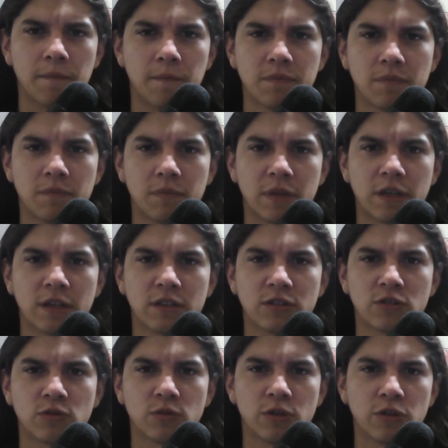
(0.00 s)

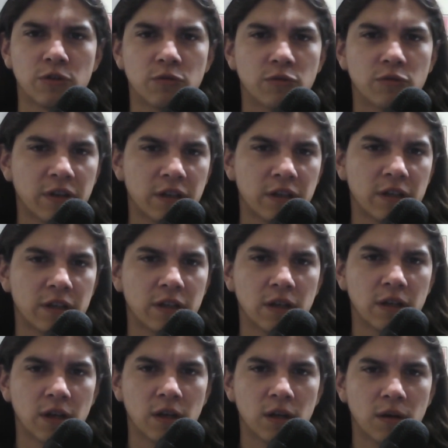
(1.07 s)
because when you read
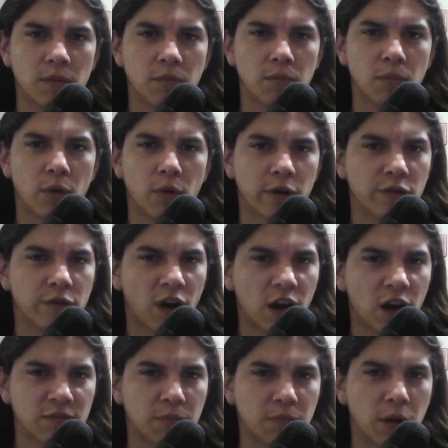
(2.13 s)
Murray
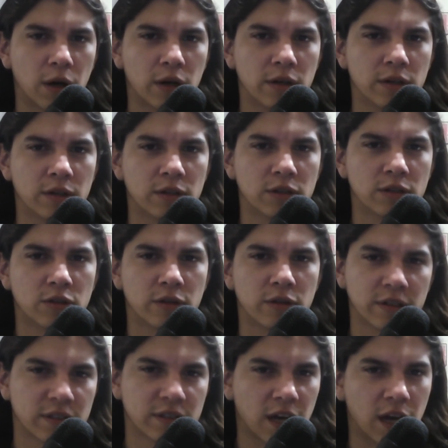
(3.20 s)
Rothbard during
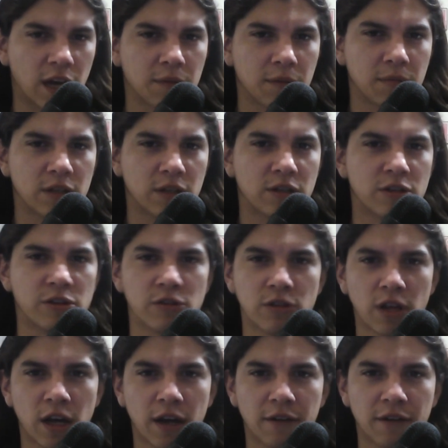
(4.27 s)
his time in the New
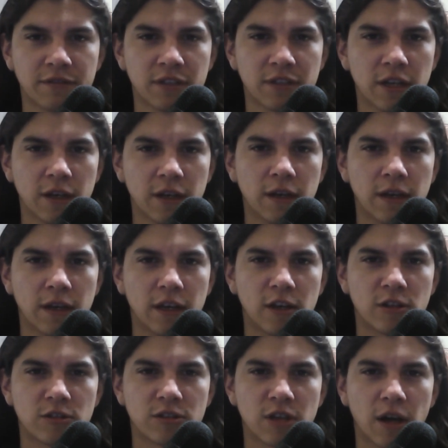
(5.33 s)
Left,
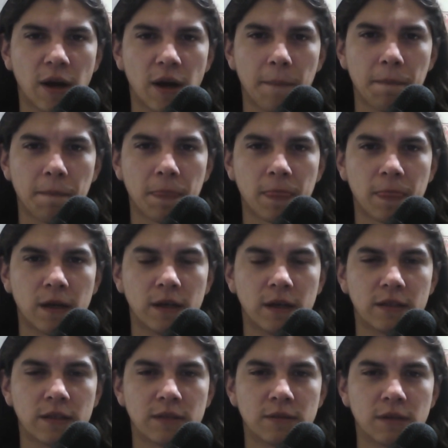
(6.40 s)
it's
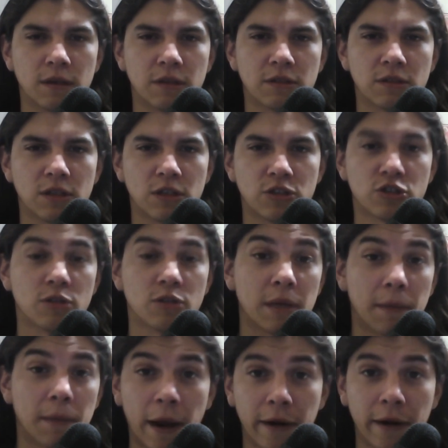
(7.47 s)
it should be
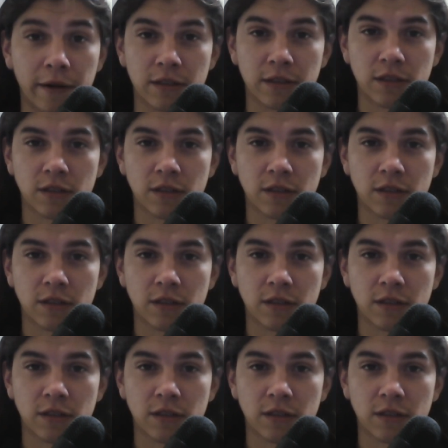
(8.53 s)
apparent,